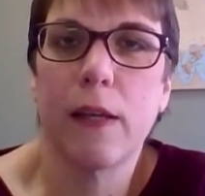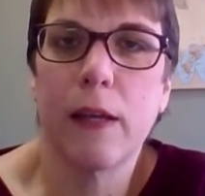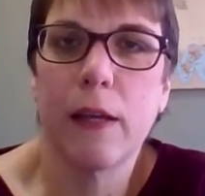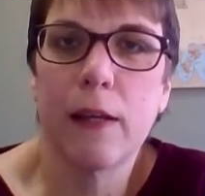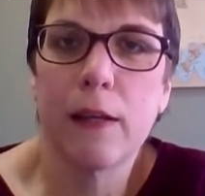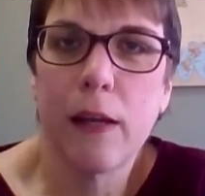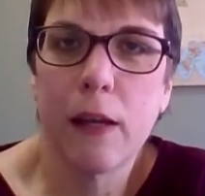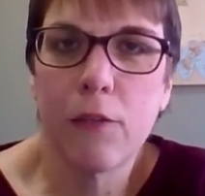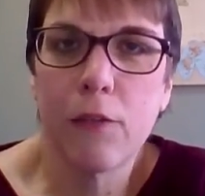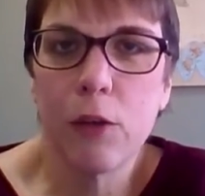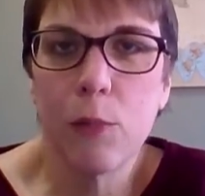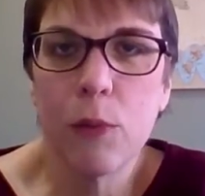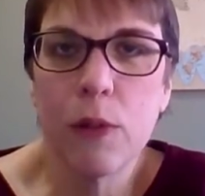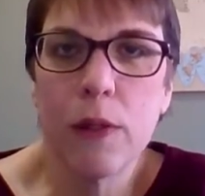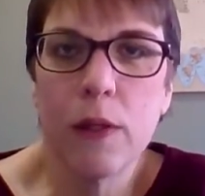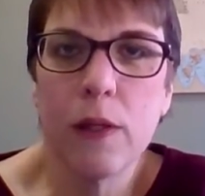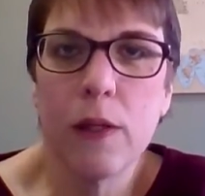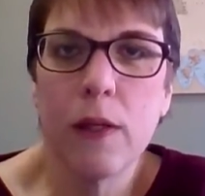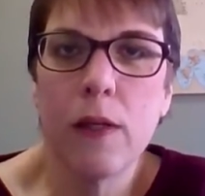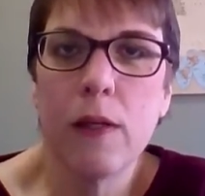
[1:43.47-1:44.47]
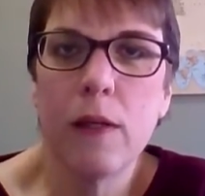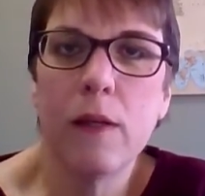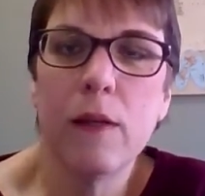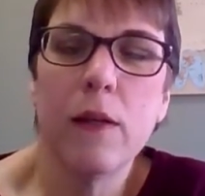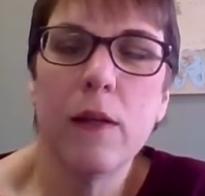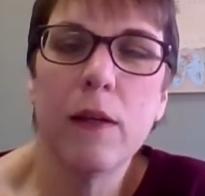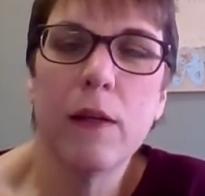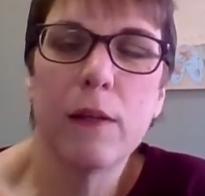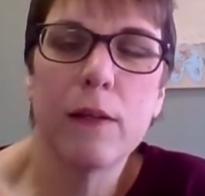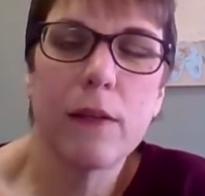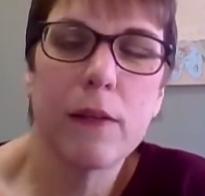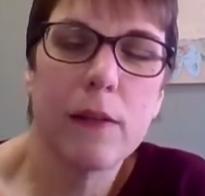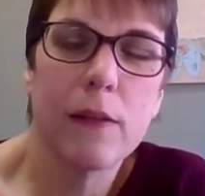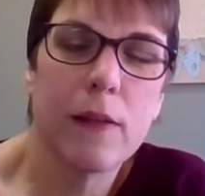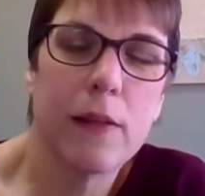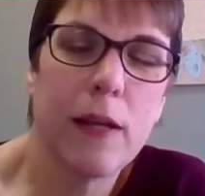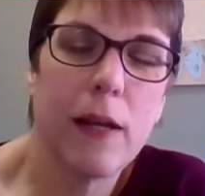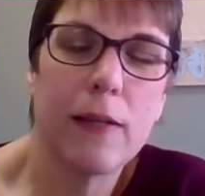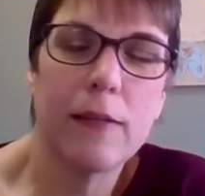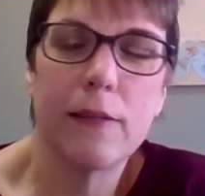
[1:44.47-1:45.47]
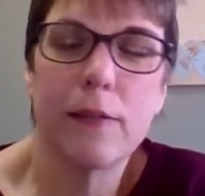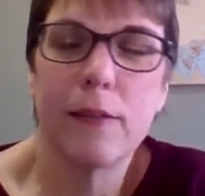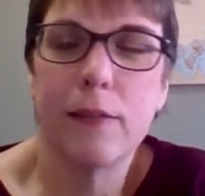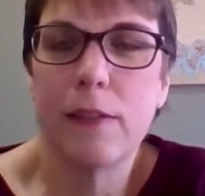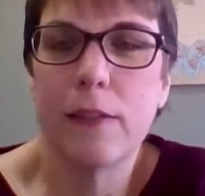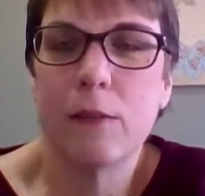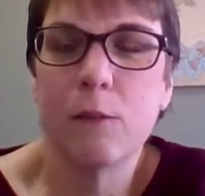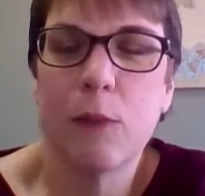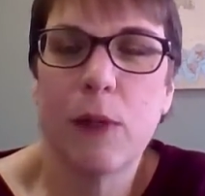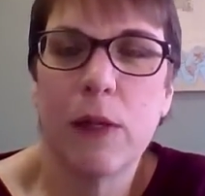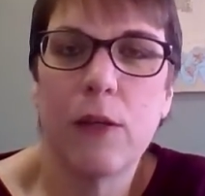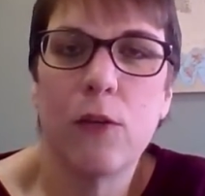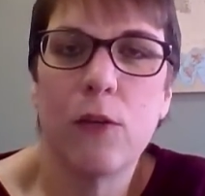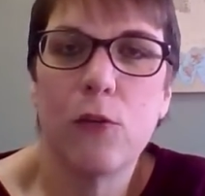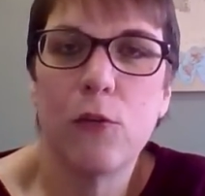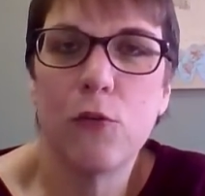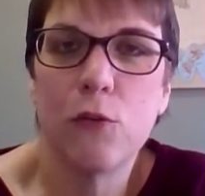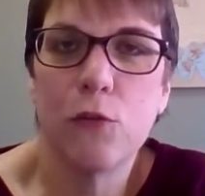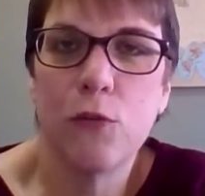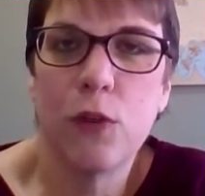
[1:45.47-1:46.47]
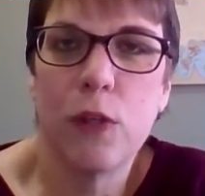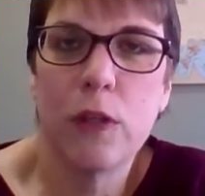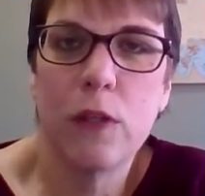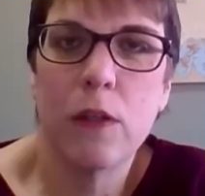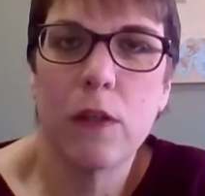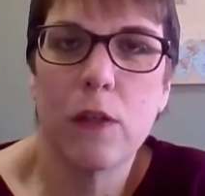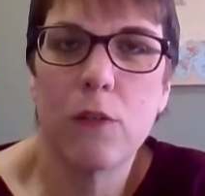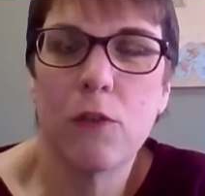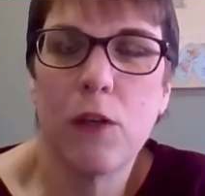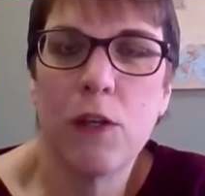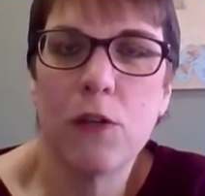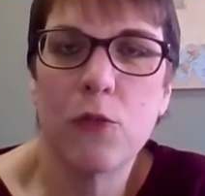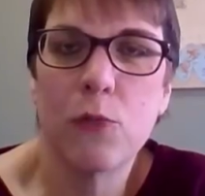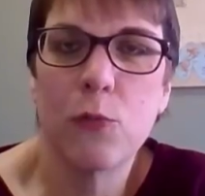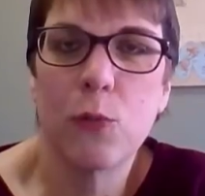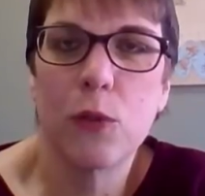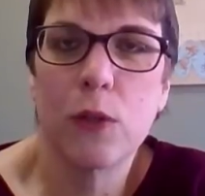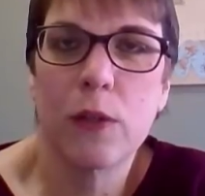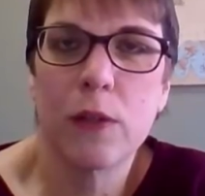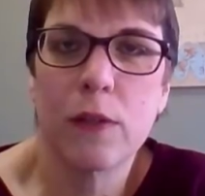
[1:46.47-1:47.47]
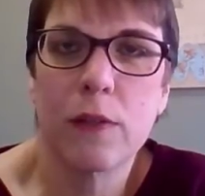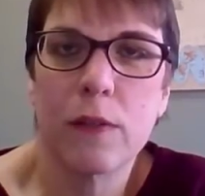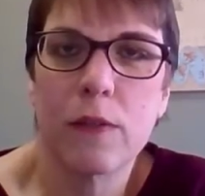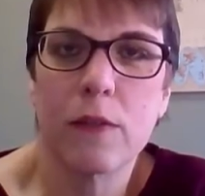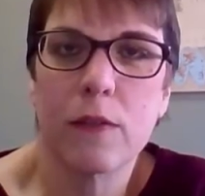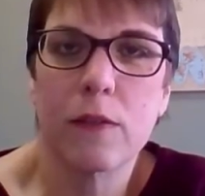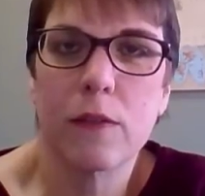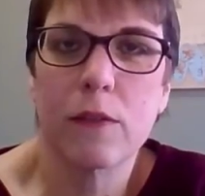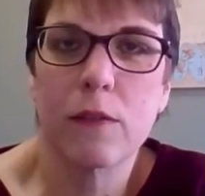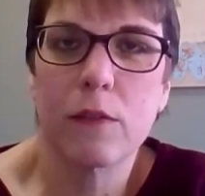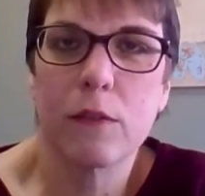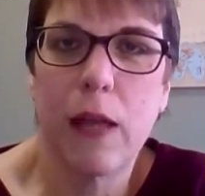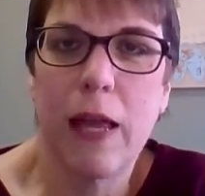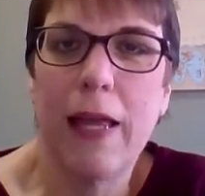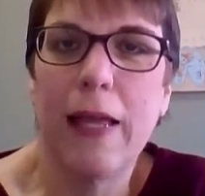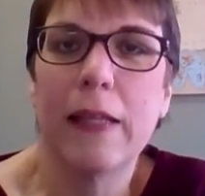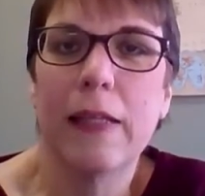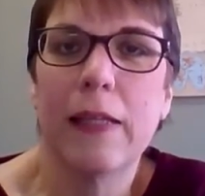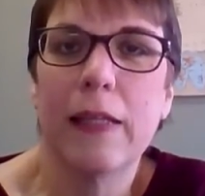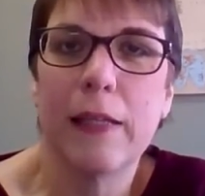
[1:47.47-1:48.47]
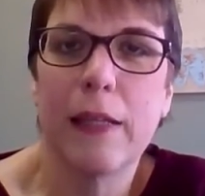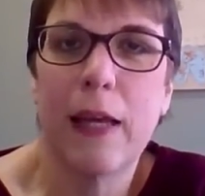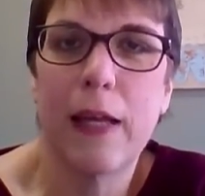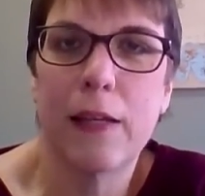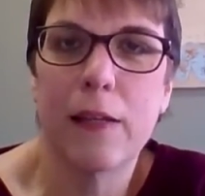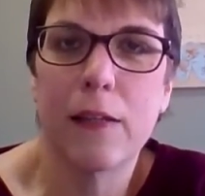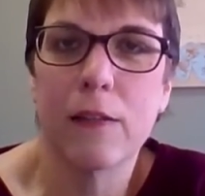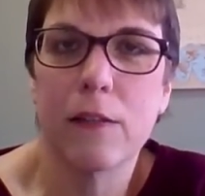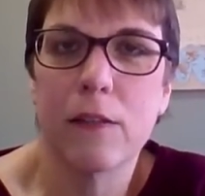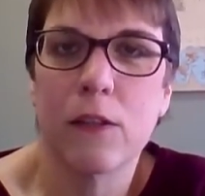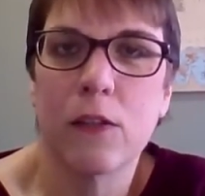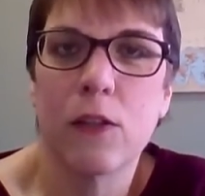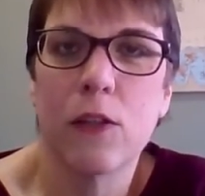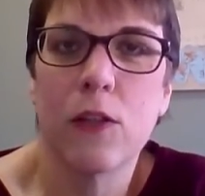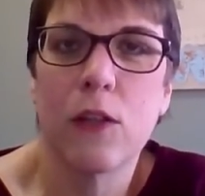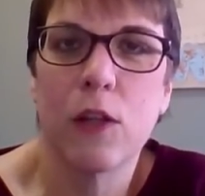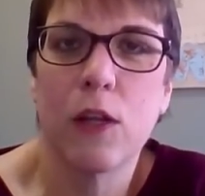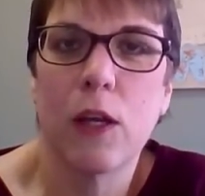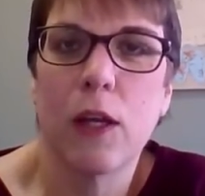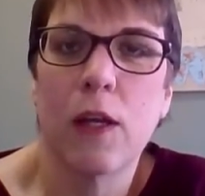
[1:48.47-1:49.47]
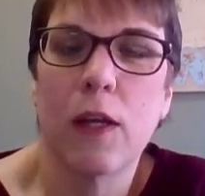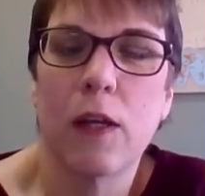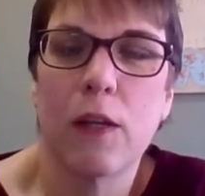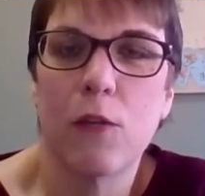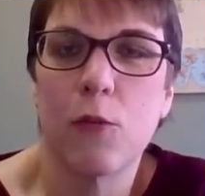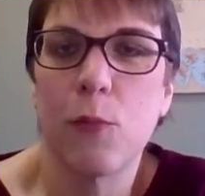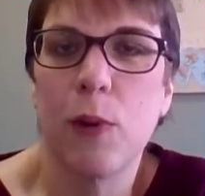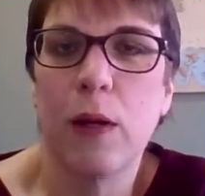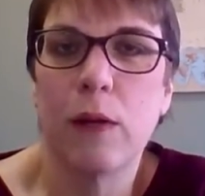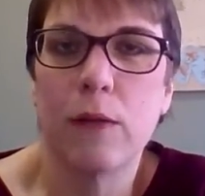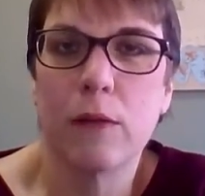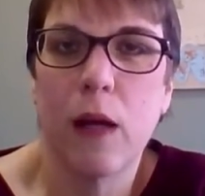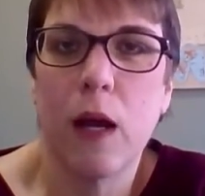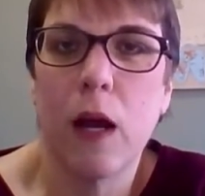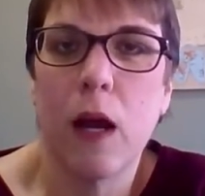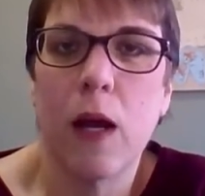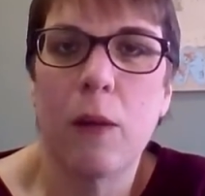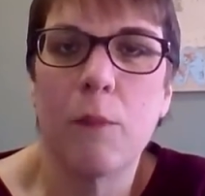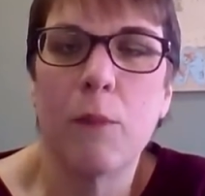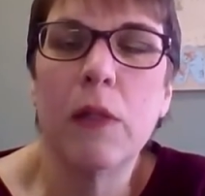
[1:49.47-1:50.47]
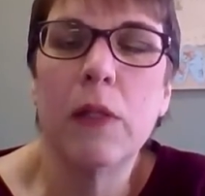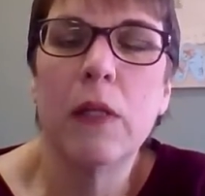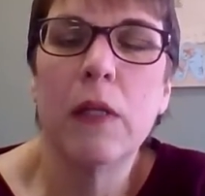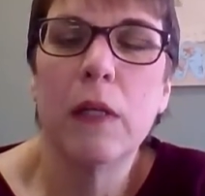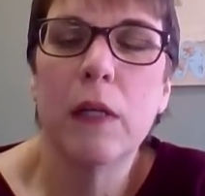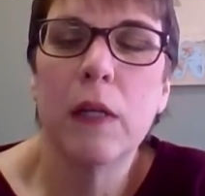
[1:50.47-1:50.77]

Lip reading: And everybody that I see in my news feed on Facebook is hailing that as a good thing and it's about time.